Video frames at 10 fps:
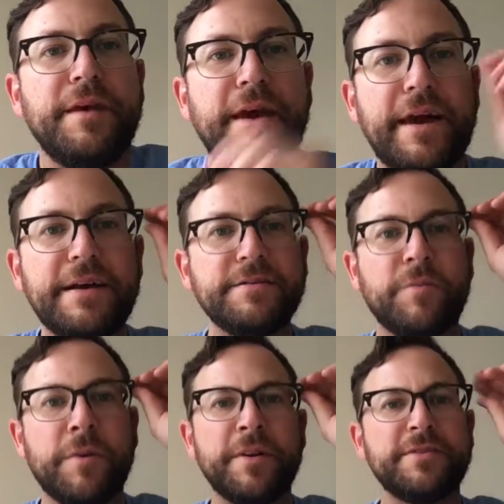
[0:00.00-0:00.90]
Hey guys,
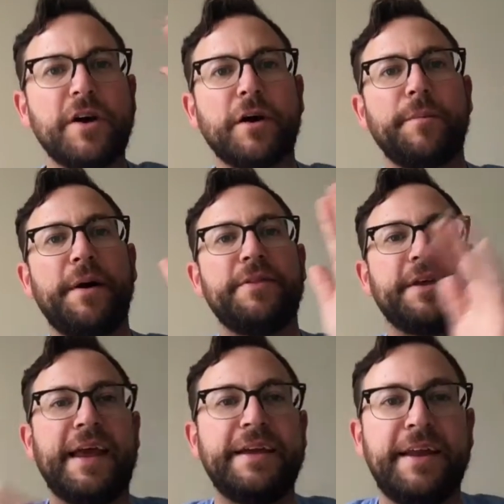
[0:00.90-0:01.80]
we're going to talk about the
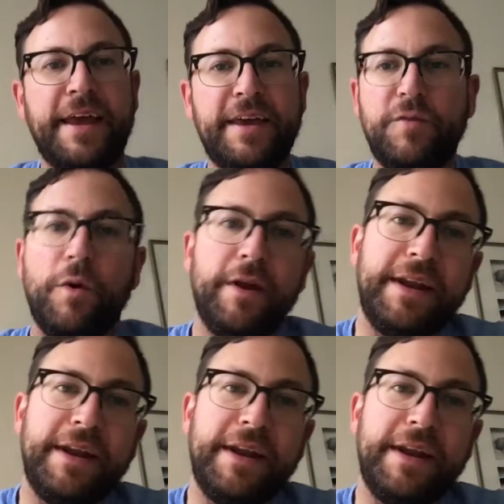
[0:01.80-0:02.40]
Canon AE1